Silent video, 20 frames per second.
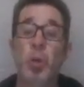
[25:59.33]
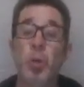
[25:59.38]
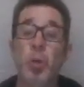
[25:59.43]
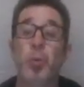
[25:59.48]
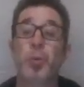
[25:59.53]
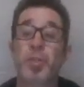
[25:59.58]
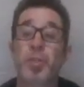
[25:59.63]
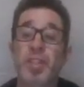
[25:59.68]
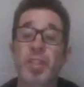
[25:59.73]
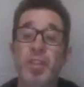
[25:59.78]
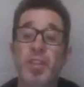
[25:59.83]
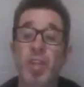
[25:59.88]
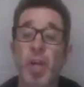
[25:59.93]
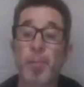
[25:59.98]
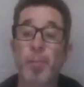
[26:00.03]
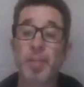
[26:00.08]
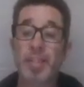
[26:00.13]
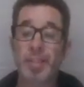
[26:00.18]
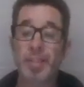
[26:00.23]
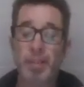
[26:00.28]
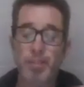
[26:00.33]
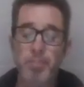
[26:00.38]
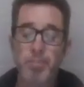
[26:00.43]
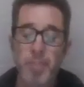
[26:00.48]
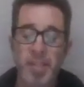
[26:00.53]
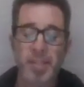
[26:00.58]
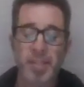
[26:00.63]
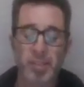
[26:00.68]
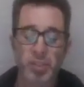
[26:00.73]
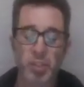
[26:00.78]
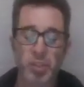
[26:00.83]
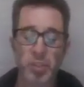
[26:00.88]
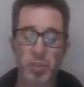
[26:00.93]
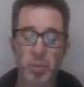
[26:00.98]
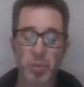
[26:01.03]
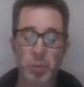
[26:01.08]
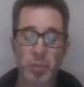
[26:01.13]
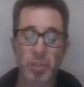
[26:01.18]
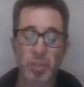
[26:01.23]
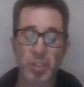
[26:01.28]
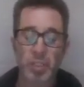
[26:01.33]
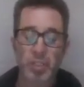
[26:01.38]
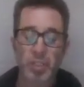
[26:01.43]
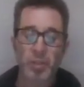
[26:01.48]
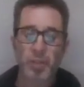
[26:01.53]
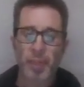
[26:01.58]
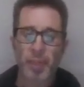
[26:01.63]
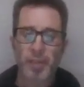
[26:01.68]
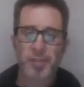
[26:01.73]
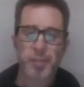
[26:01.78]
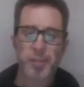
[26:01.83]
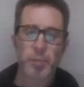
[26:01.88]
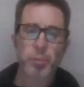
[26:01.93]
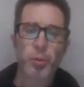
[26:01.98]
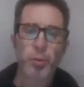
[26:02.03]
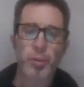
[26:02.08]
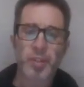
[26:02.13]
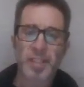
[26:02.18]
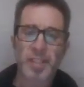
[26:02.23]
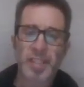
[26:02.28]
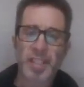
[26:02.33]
Or is that company committed to supporting